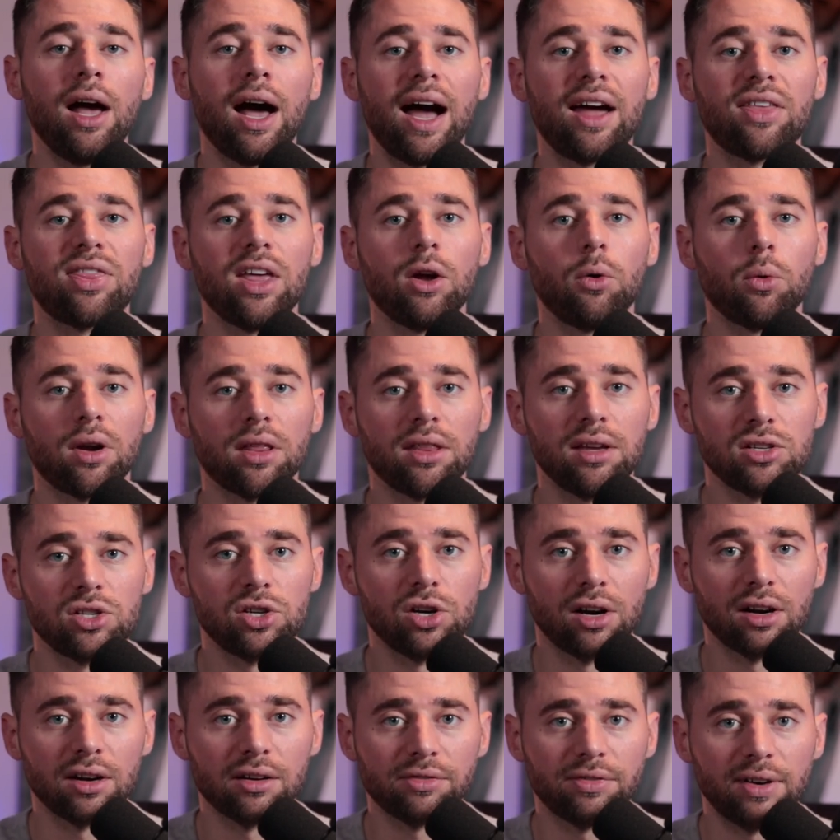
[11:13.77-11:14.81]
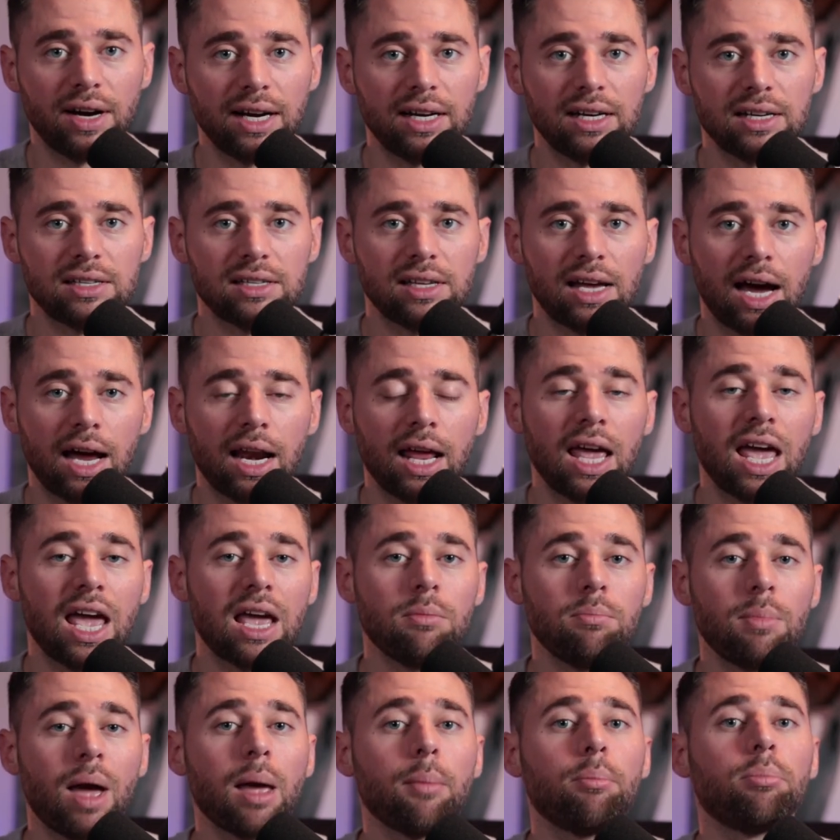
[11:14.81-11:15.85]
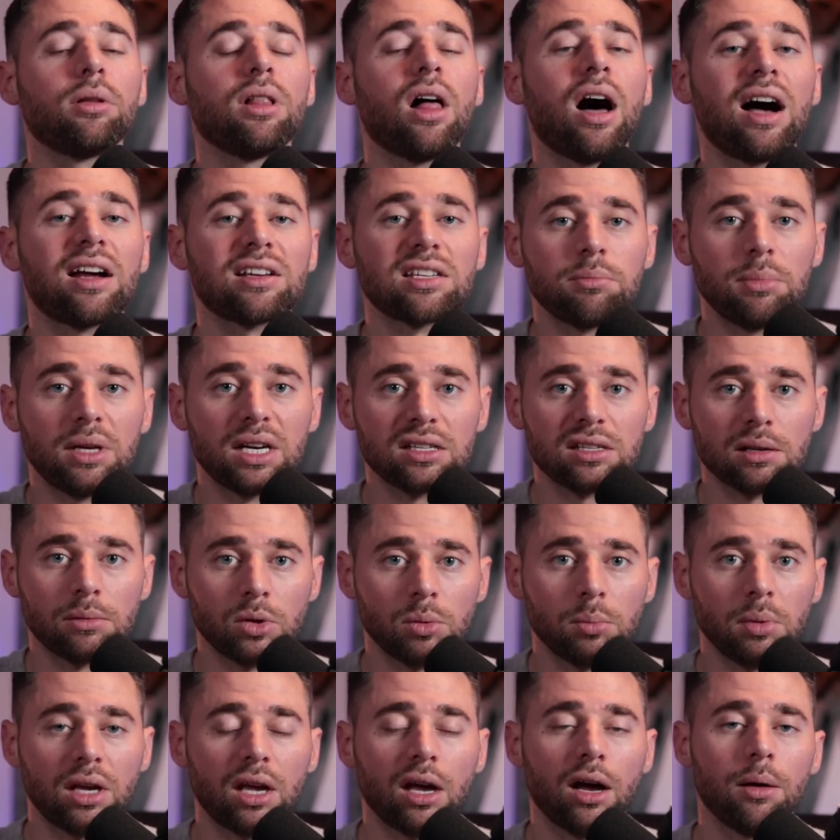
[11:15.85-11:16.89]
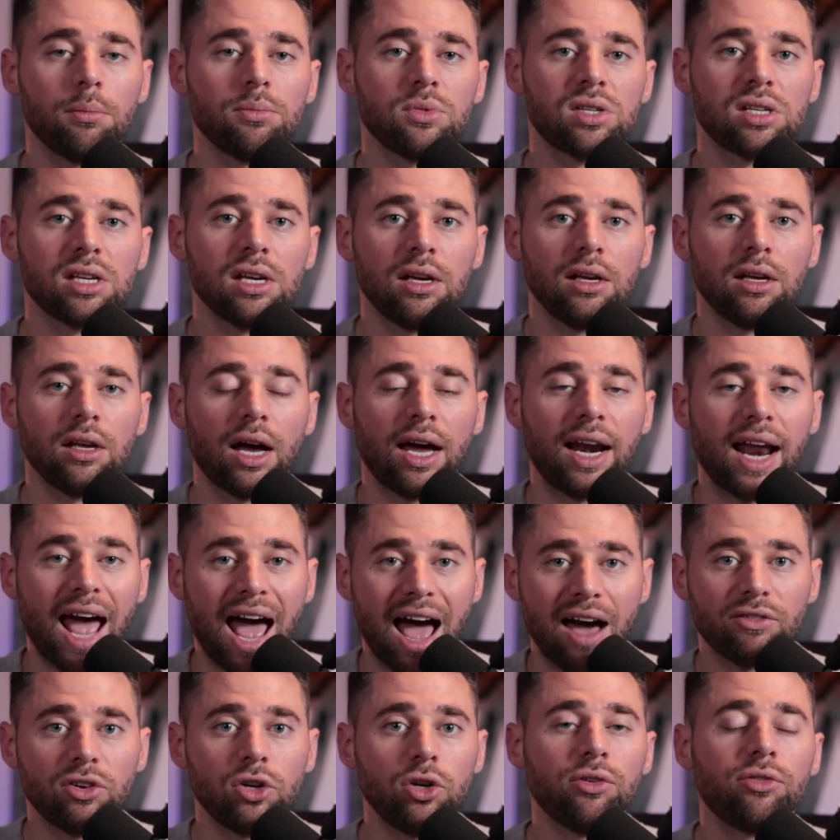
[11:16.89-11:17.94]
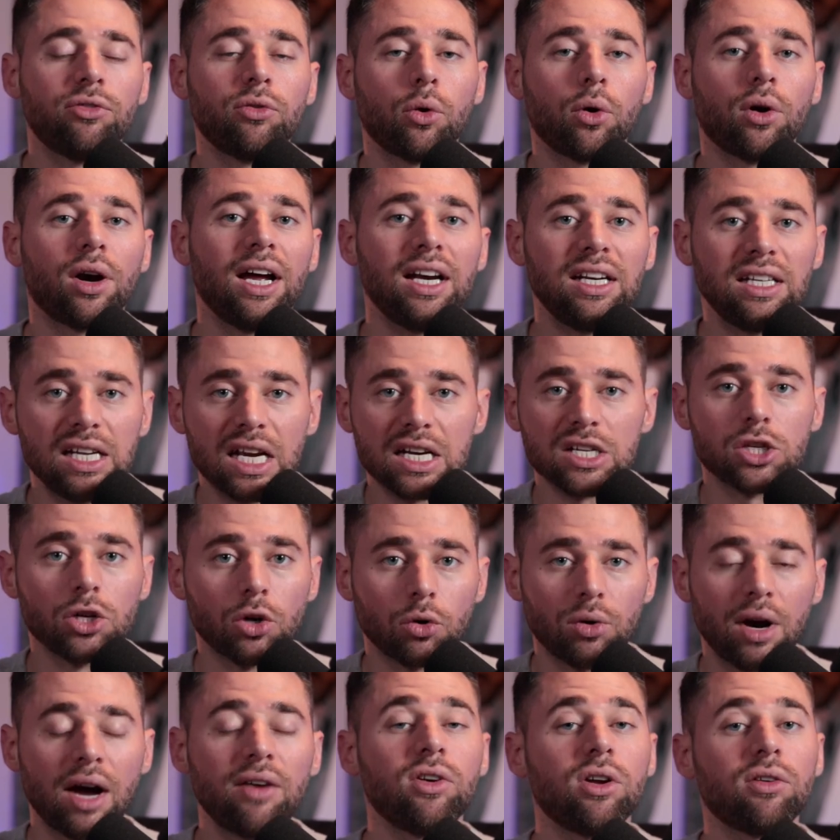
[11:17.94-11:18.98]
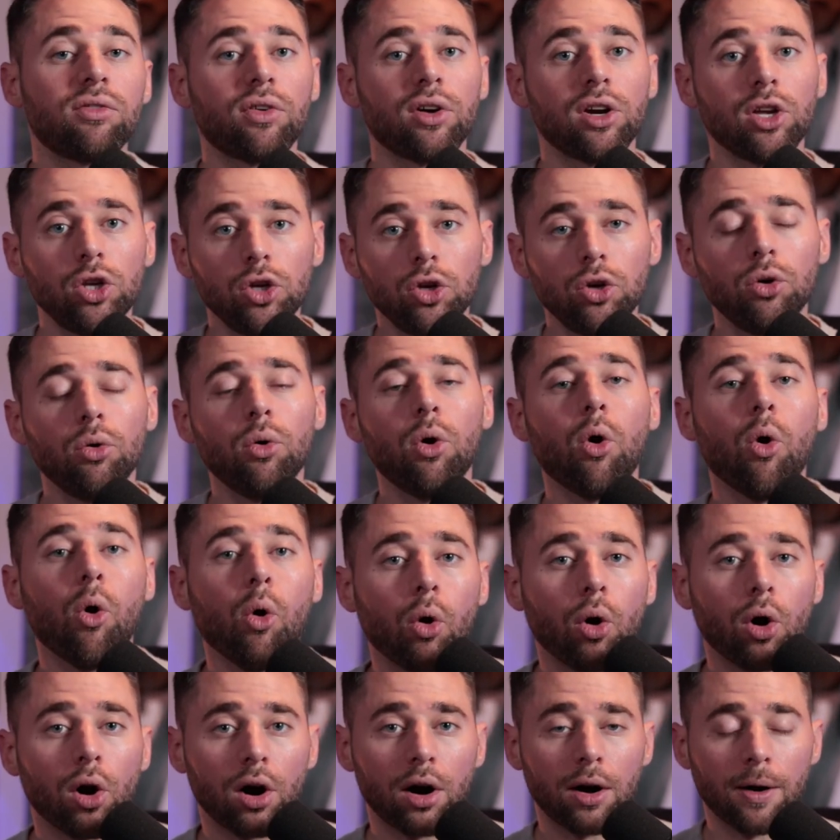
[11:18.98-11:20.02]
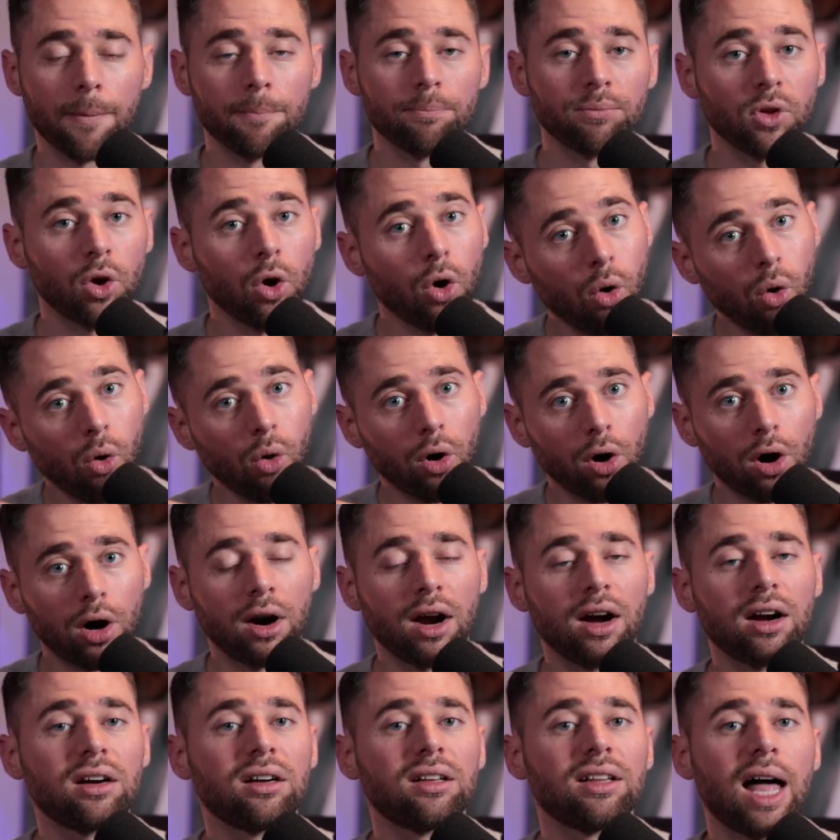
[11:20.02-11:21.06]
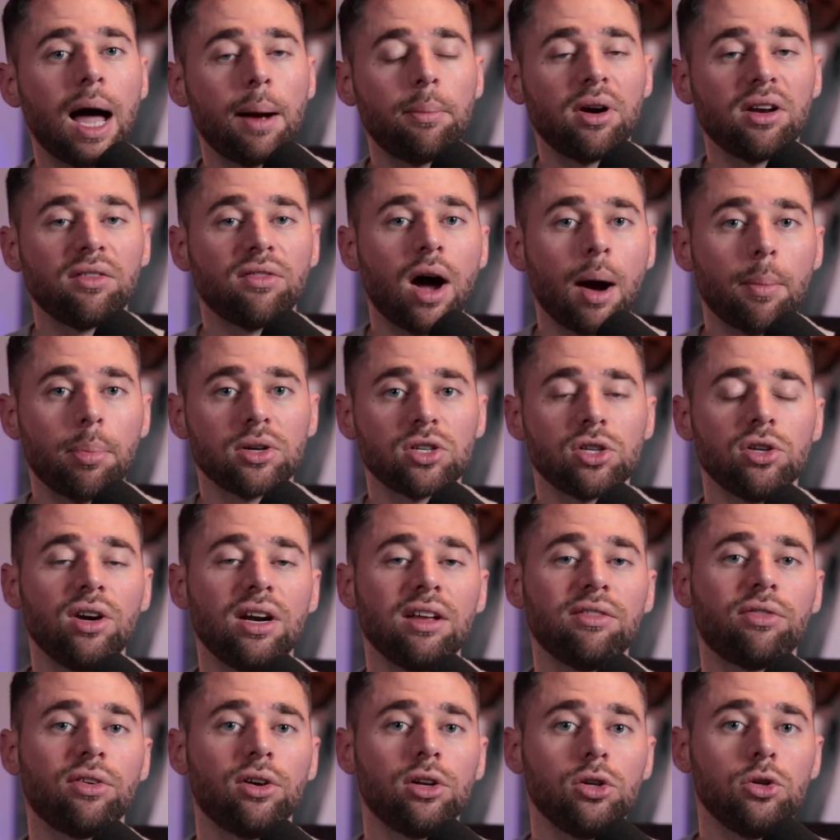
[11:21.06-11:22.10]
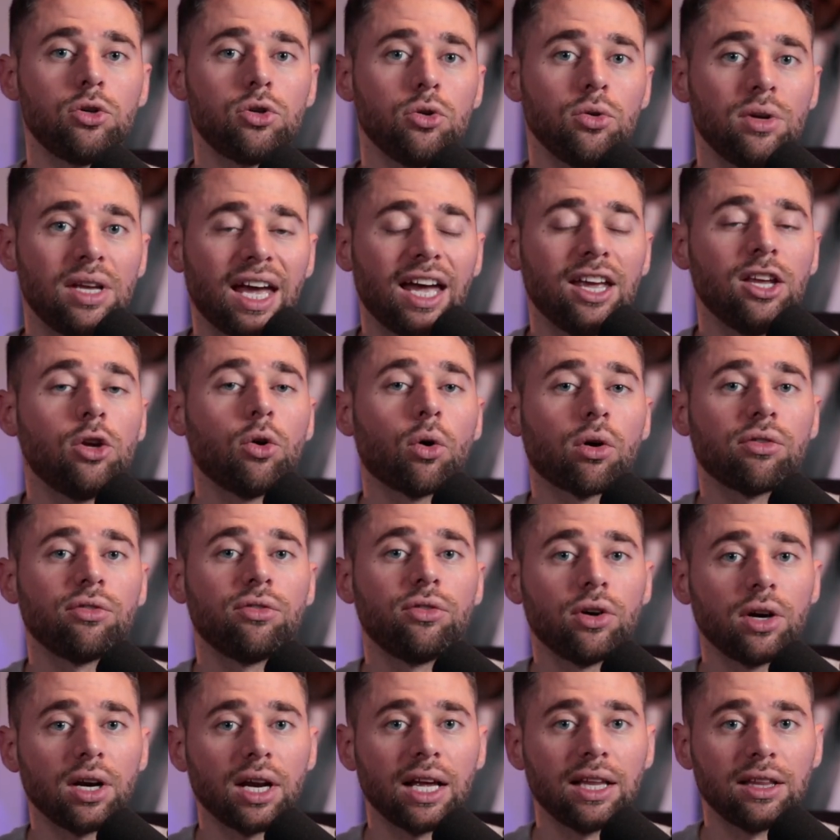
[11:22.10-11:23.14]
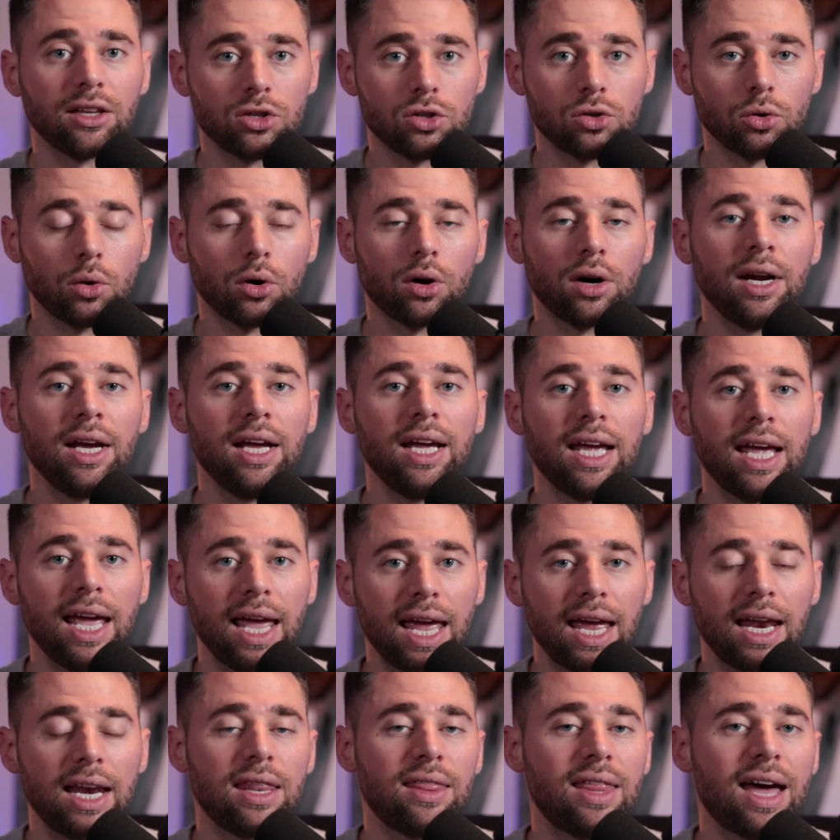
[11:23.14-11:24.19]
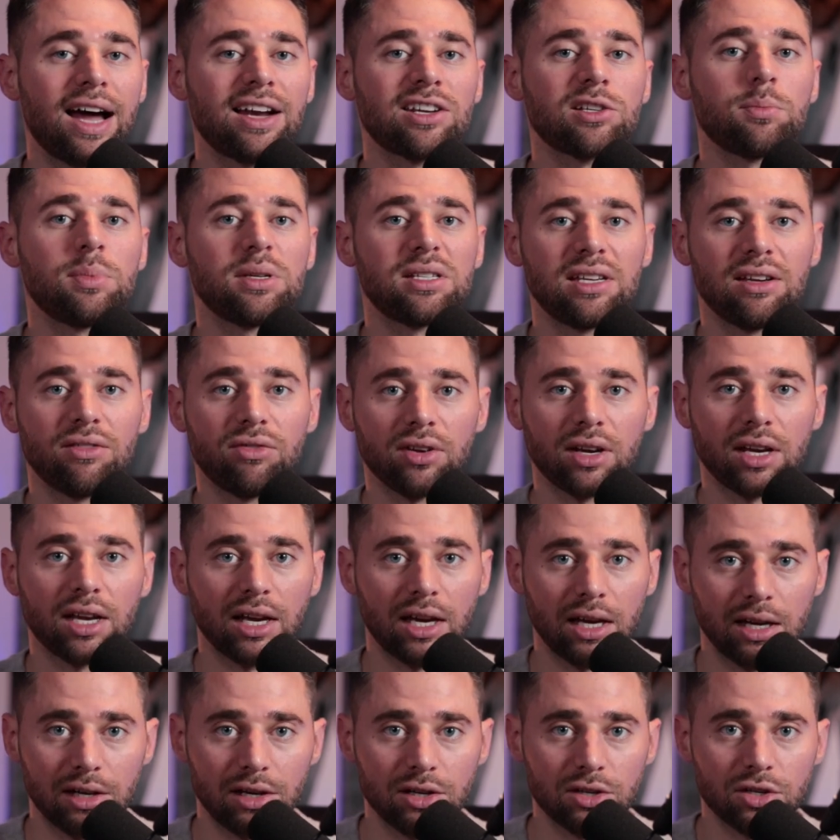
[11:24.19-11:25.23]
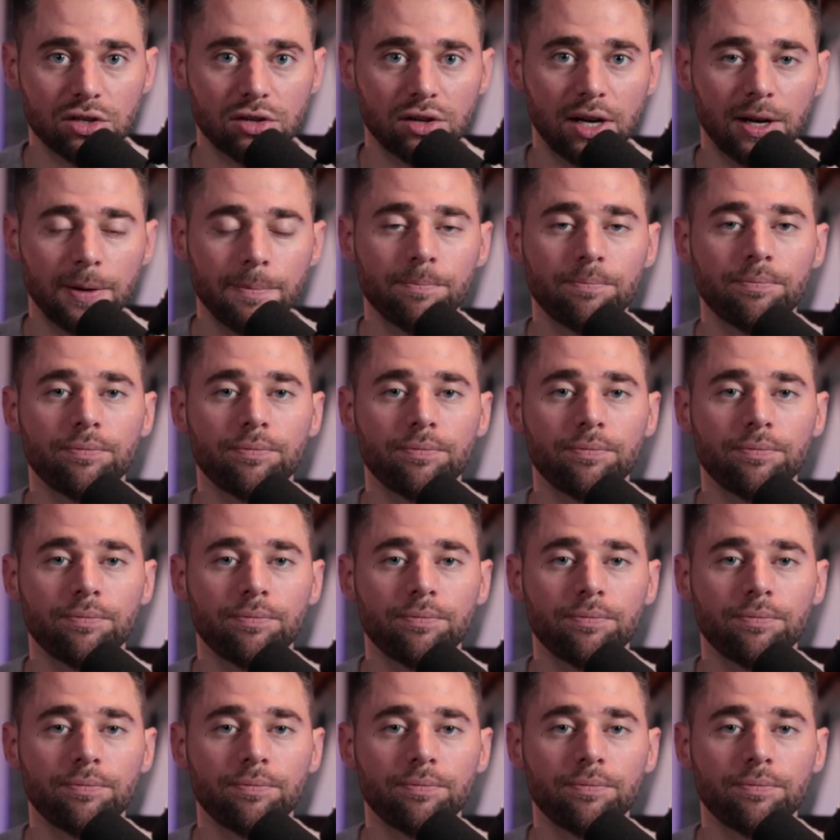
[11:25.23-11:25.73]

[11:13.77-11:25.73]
I think one of the things you're going to find is that it may blossom into something that becomes an avenue for additional revenue for you or or a collaborative opportunity for you to get your foot in the door in that specific industry.